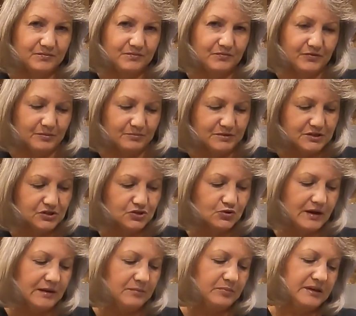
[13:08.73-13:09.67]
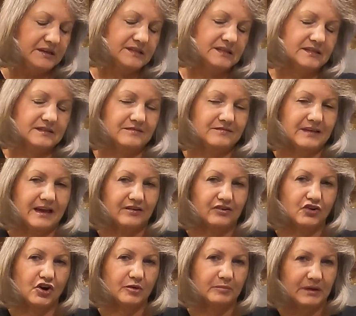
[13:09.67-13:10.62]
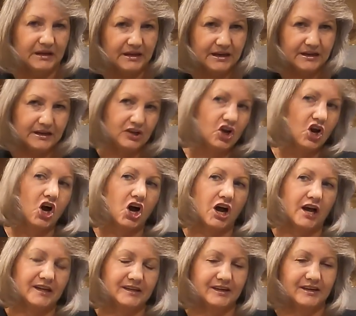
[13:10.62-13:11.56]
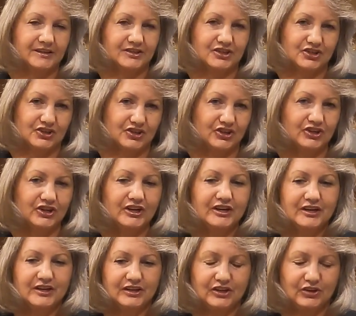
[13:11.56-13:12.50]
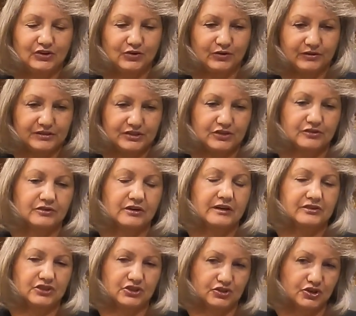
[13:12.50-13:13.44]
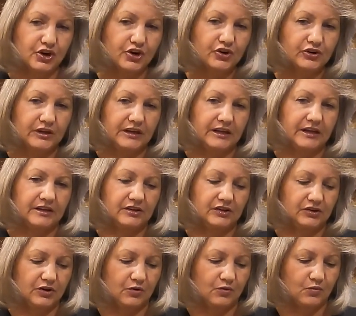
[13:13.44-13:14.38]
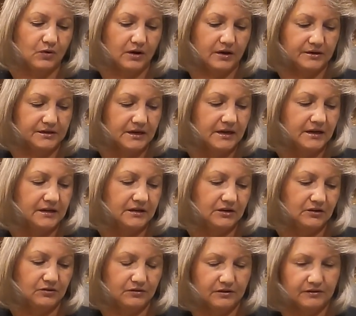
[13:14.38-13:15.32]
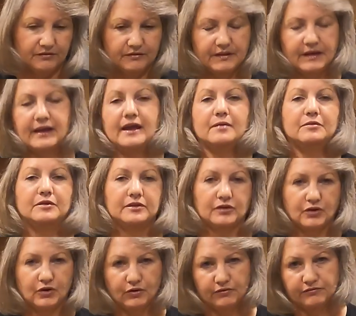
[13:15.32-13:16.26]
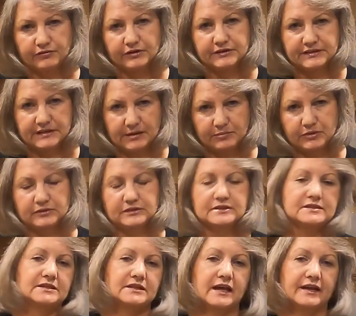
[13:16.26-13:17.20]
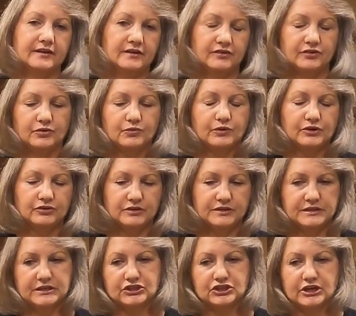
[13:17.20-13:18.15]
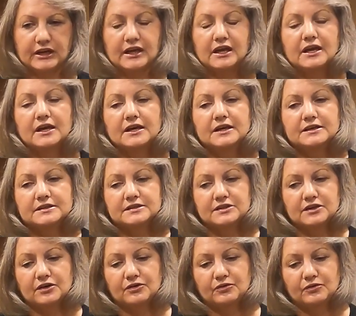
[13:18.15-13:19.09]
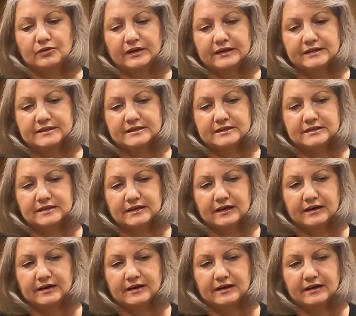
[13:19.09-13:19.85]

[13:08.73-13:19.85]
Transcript: from stray pieces of that garment getting caught under, as you're turning it. You don't want, the hem of the coat, for example, to slide under where you're stitching. So it's